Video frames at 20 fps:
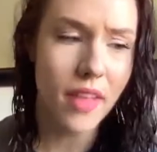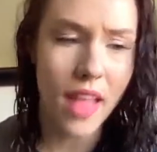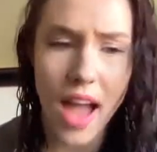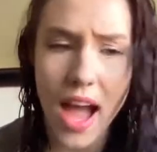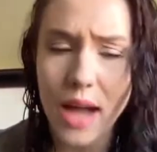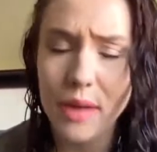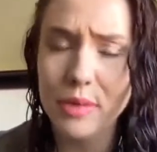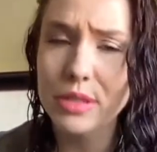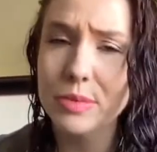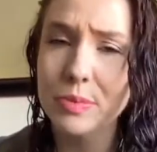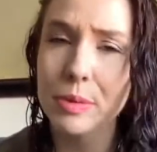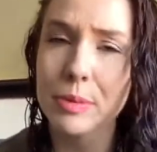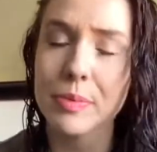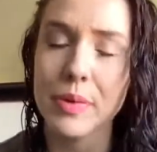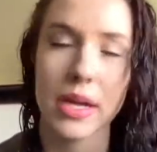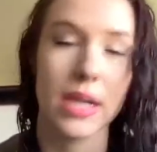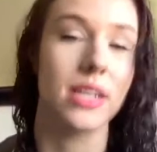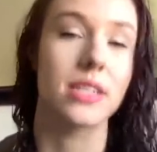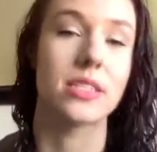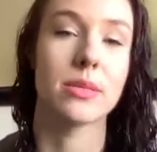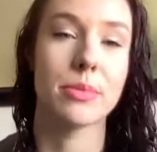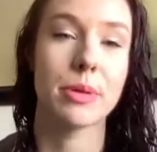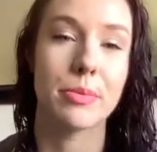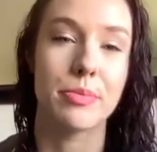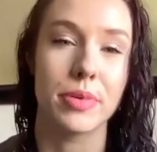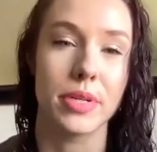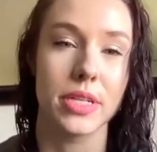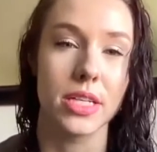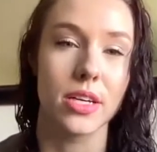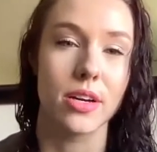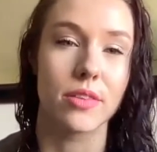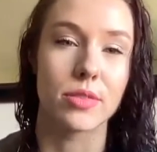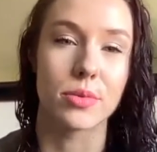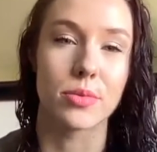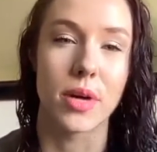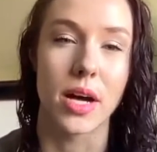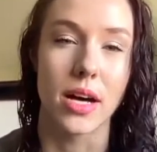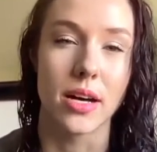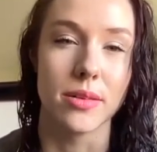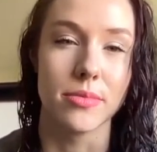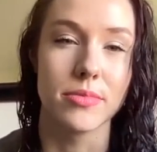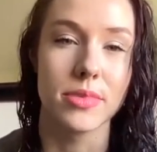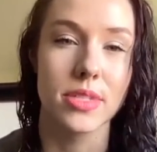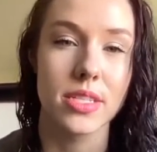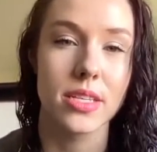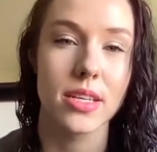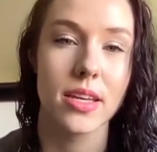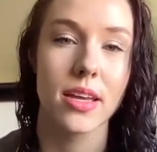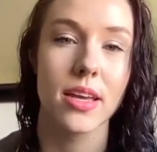I was prepared to be pretty overwhelmed